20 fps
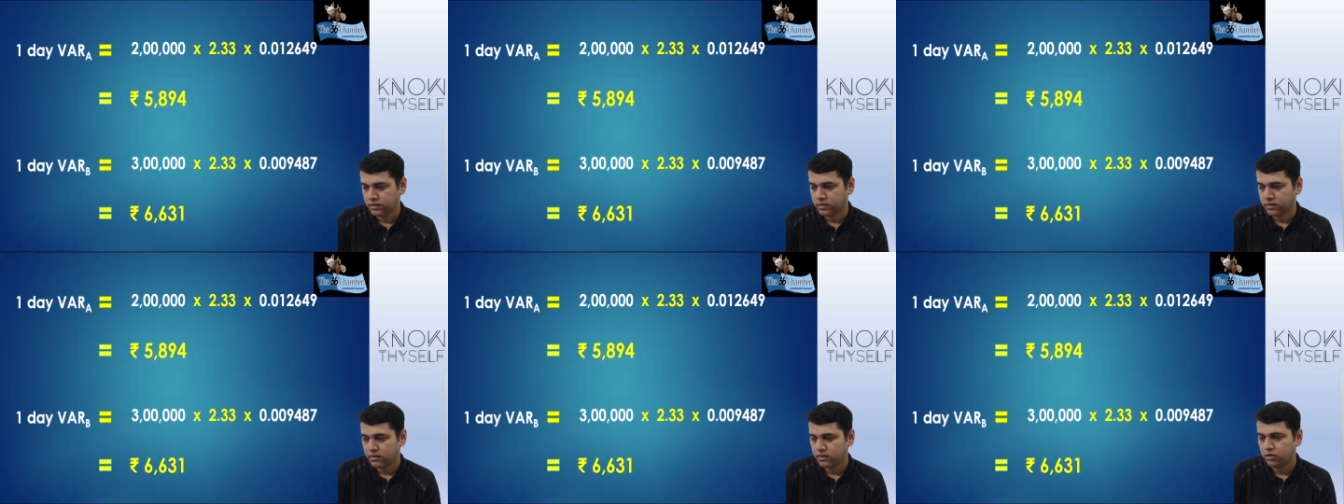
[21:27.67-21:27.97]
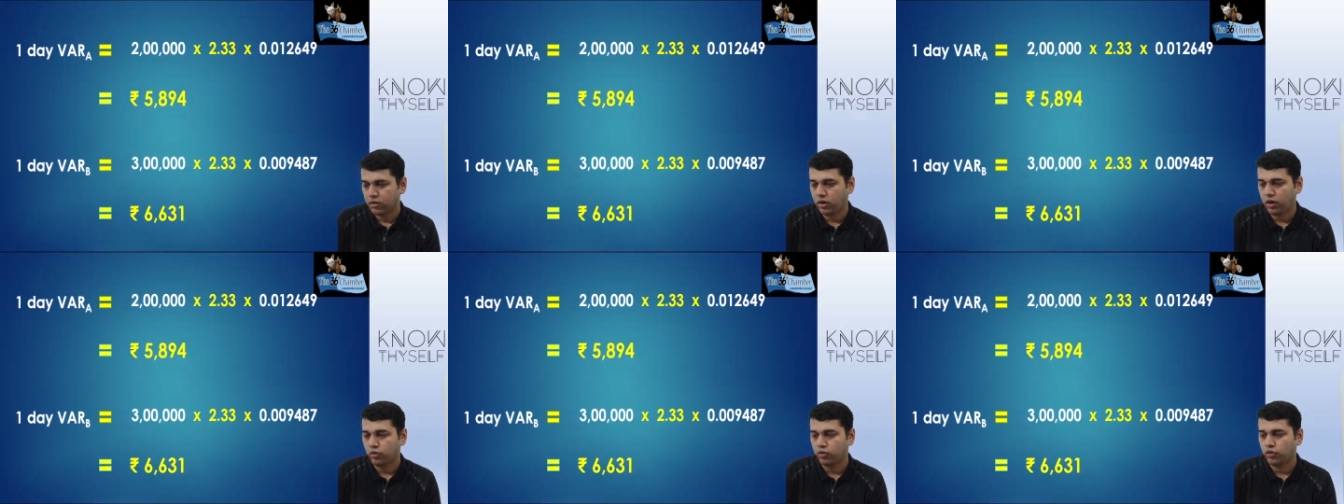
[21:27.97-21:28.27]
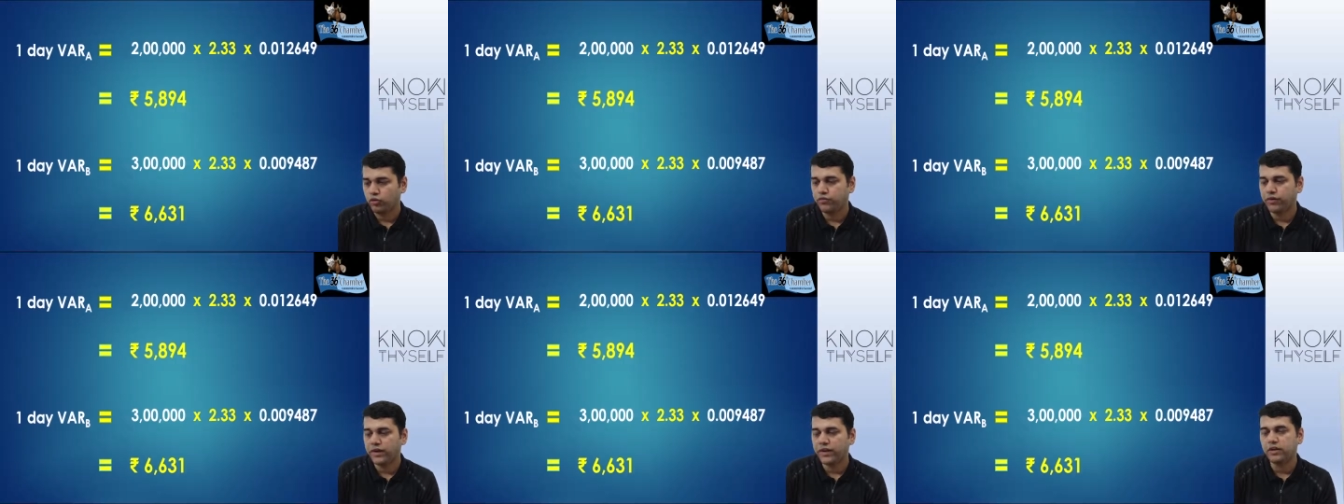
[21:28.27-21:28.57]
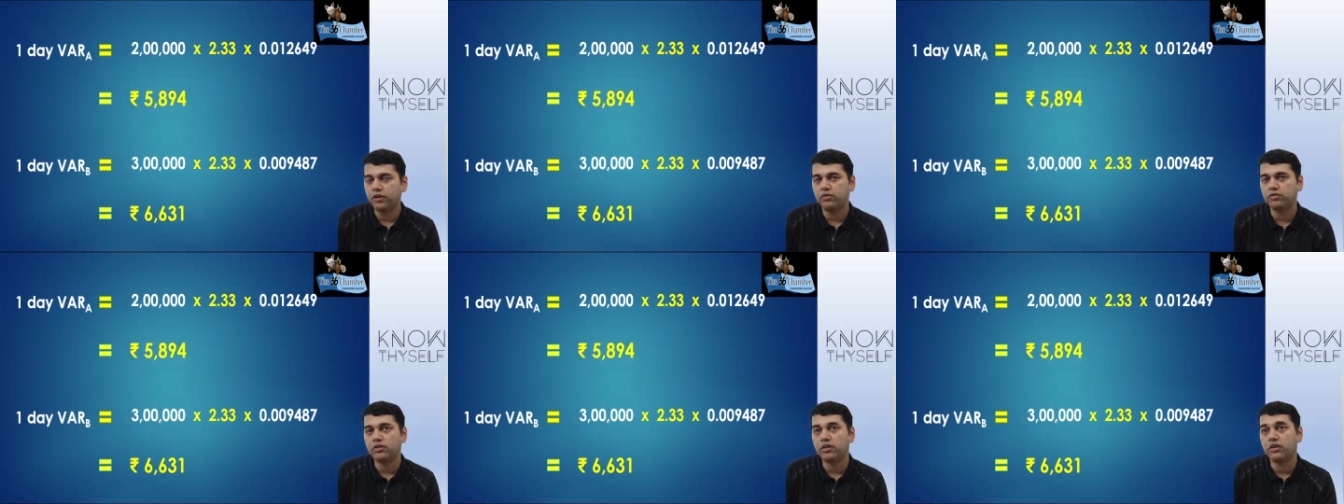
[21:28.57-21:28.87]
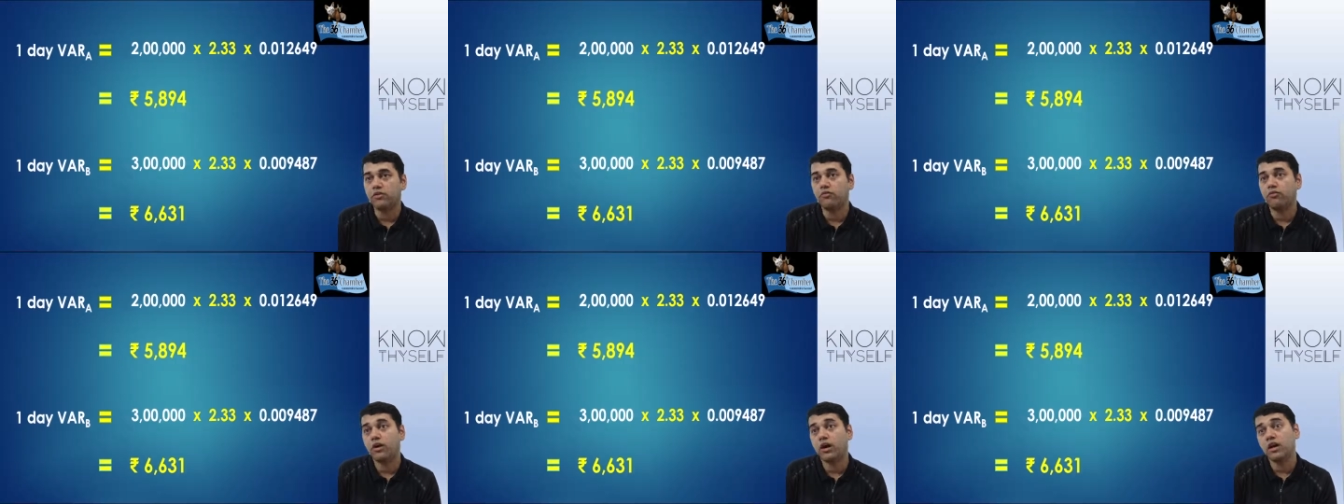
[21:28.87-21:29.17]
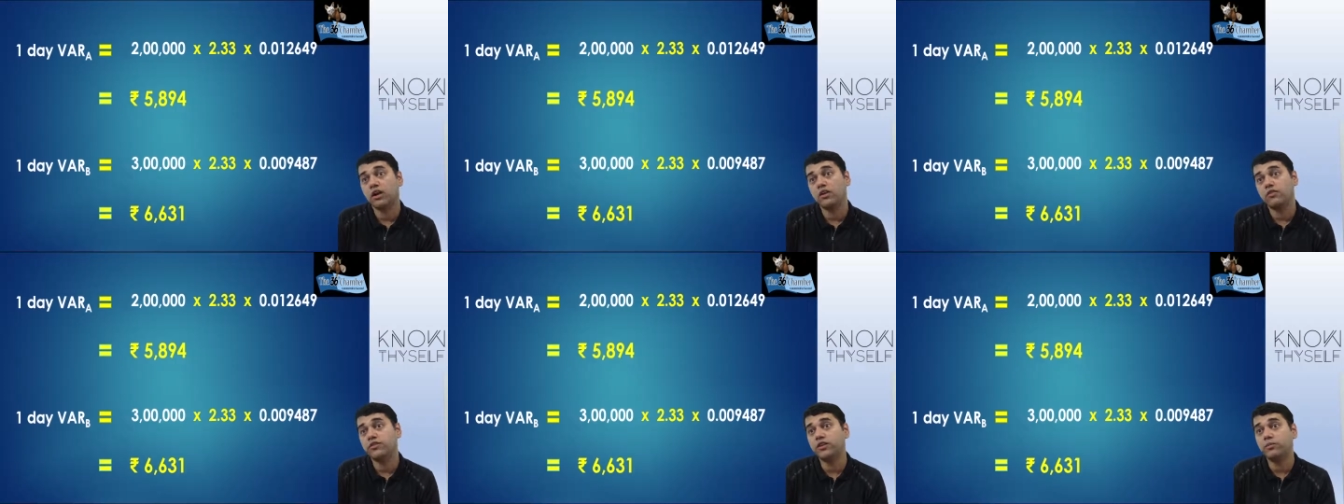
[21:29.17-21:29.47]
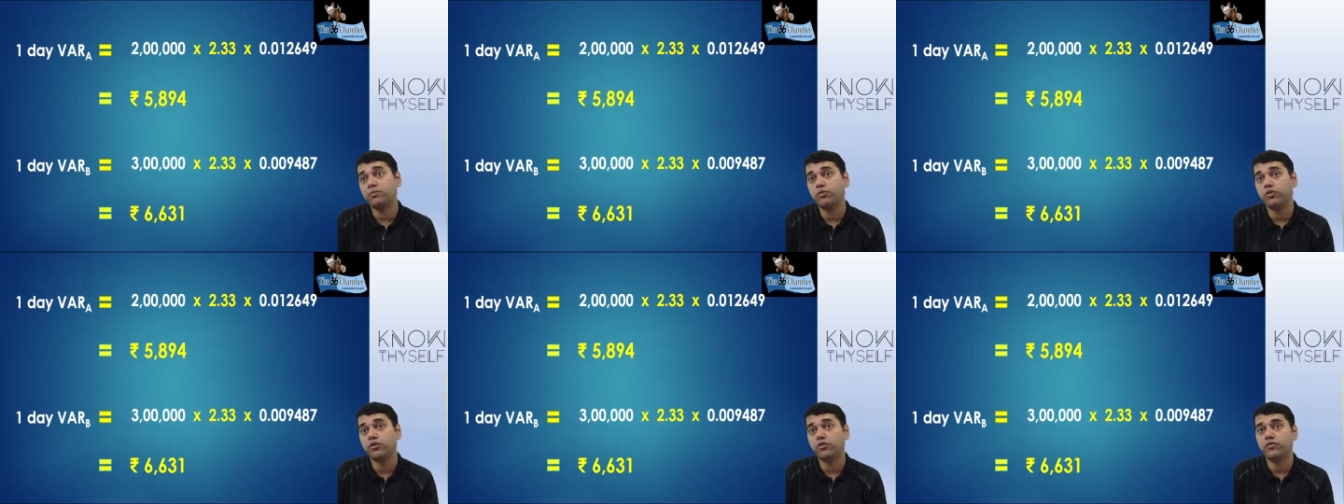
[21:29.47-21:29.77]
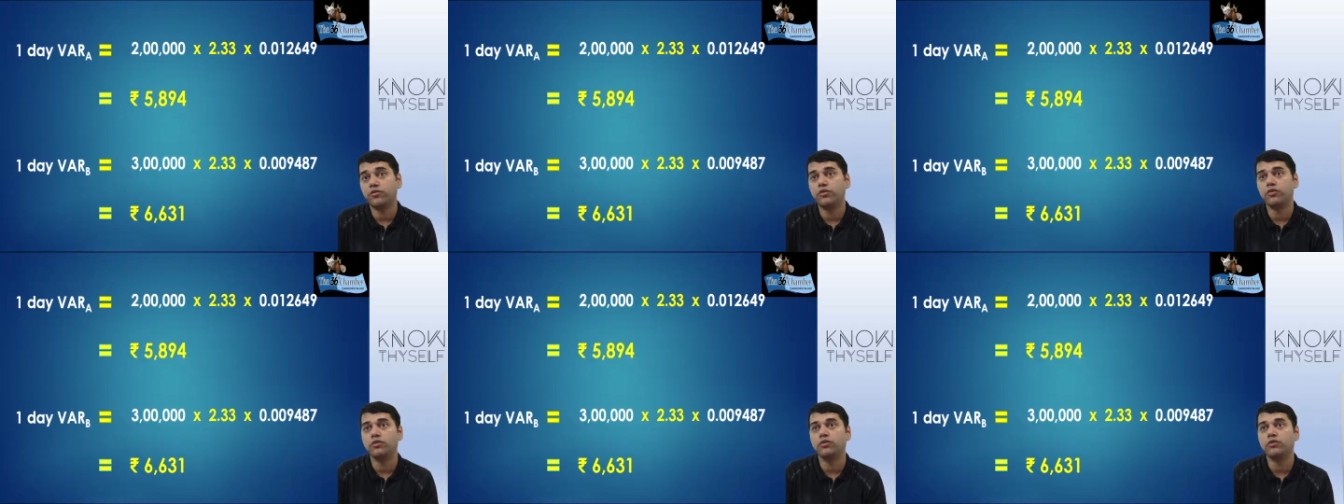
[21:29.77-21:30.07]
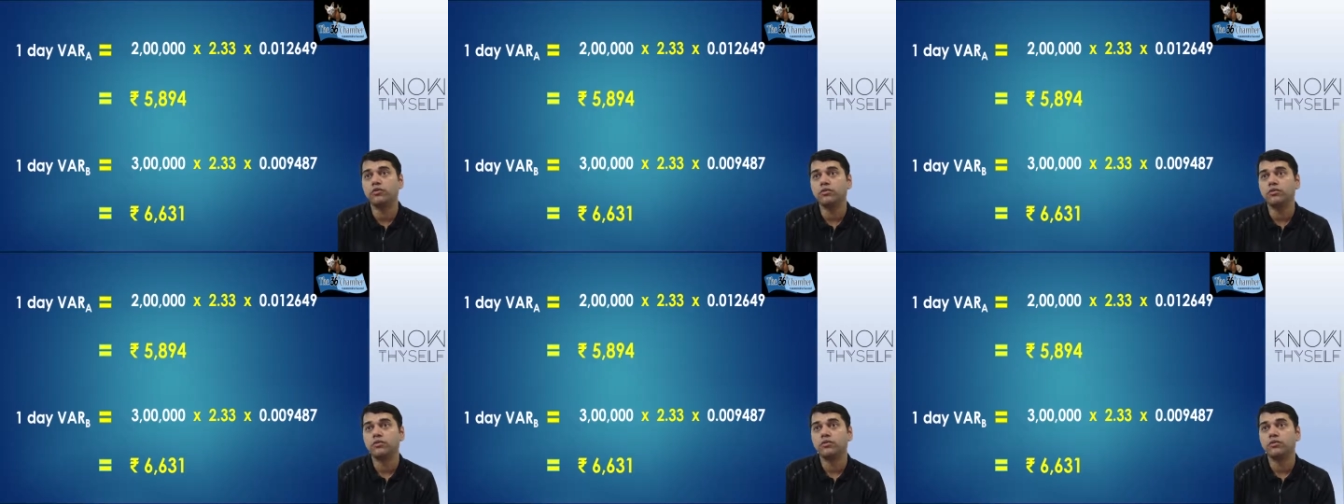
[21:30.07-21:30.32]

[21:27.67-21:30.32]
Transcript: Now how to find out the VAR of the portfolio?